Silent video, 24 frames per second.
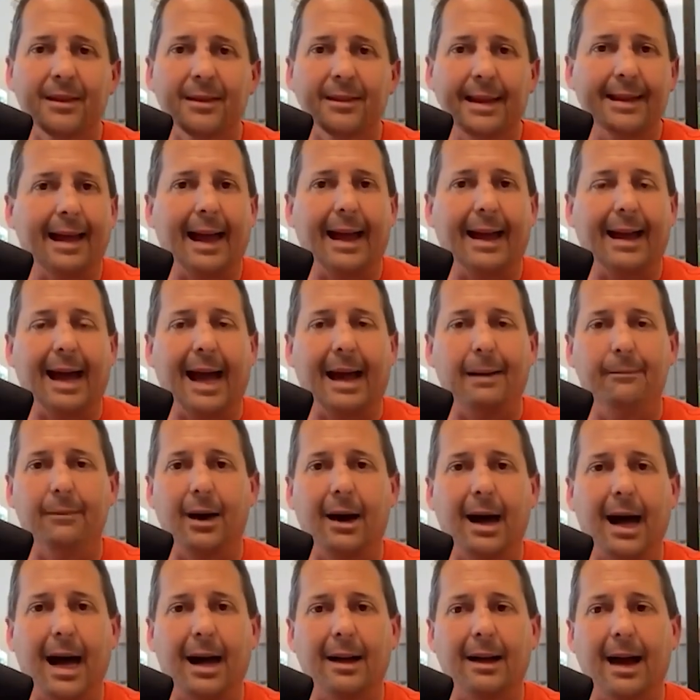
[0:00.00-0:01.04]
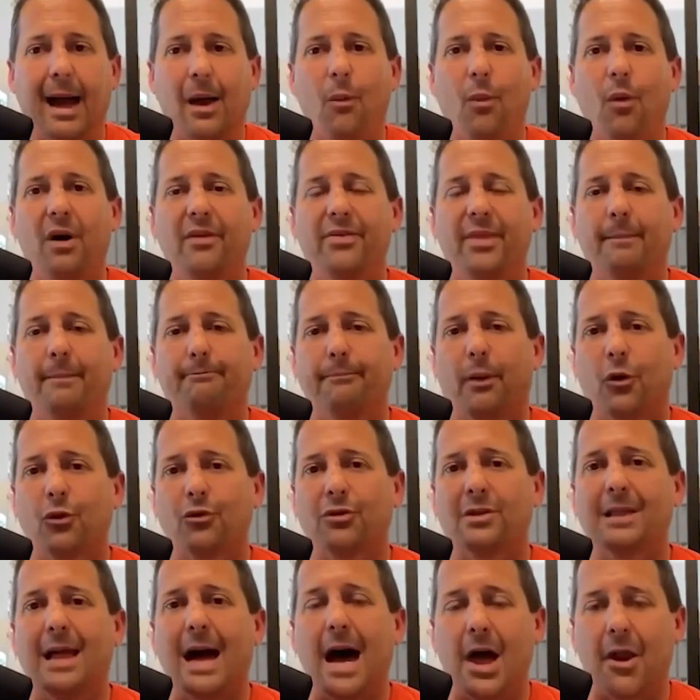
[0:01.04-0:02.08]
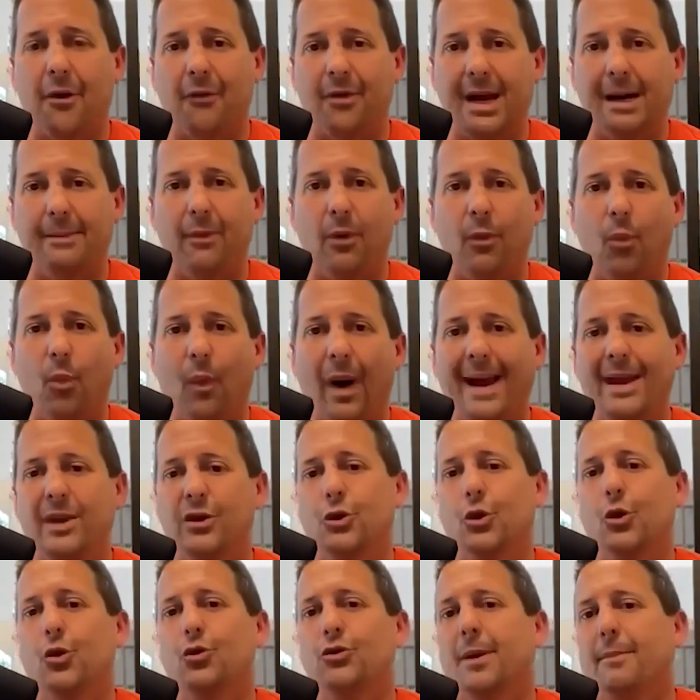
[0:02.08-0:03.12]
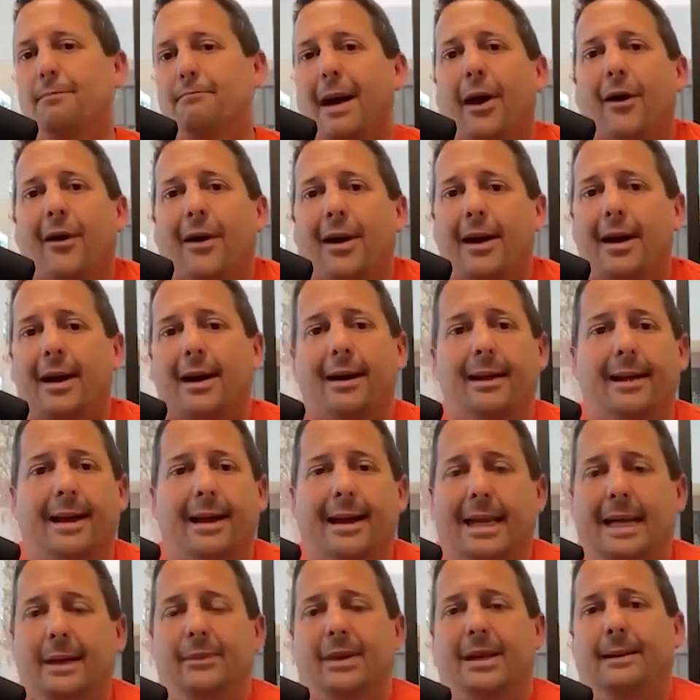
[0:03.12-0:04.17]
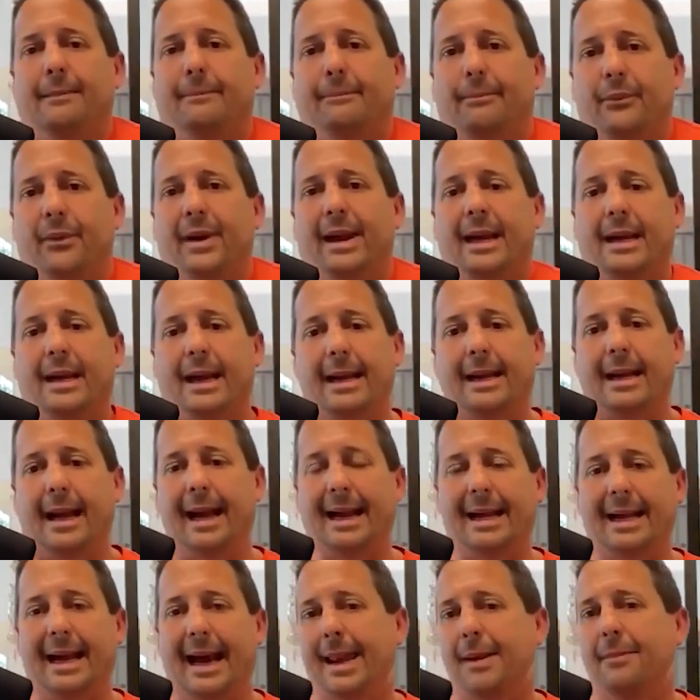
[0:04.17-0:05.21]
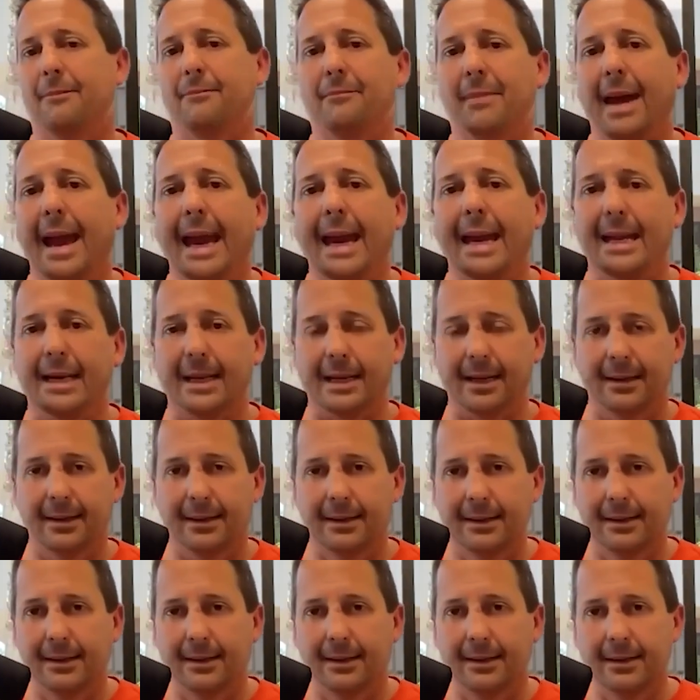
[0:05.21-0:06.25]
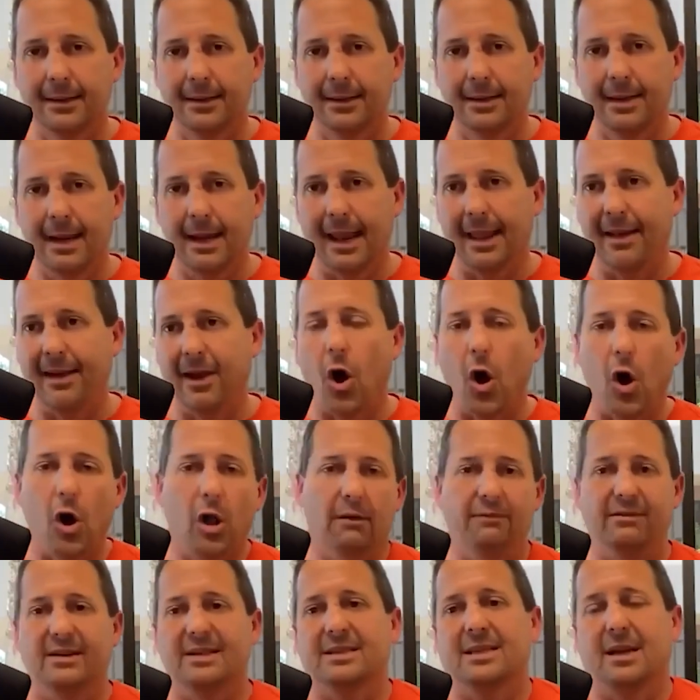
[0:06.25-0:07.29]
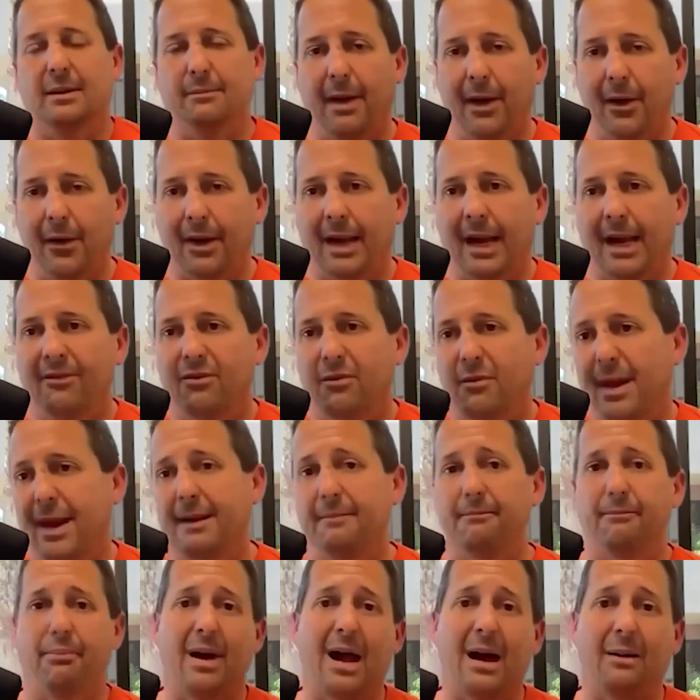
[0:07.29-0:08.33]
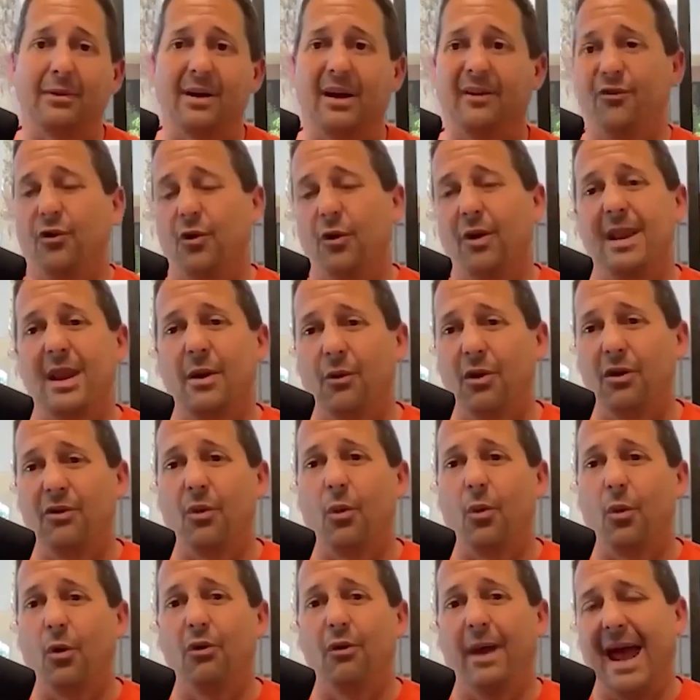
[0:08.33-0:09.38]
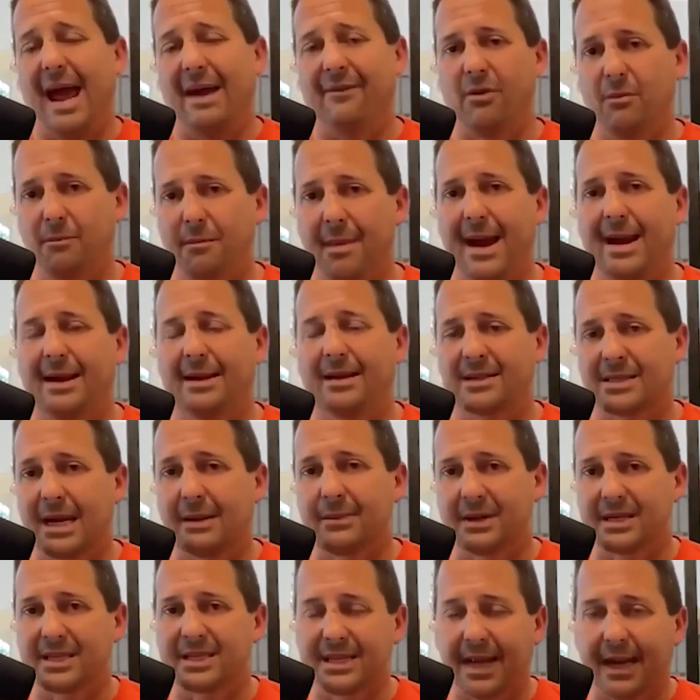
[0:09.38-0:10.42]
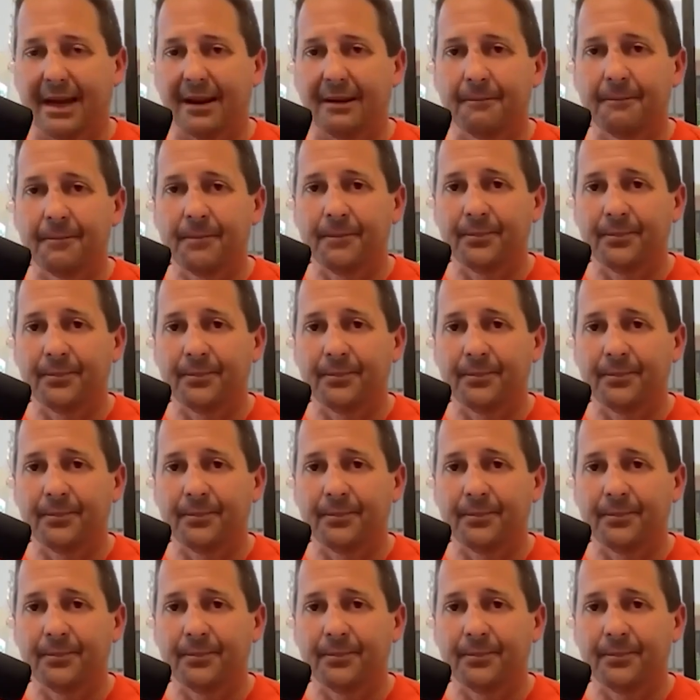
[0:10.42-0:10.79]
I won the birth lottery. I'm a white dude in America. Like, give me a break. I got it made. Yeah. And I think all of us in America have it made, and probably if you're anywhere in the world, have it made to some extent.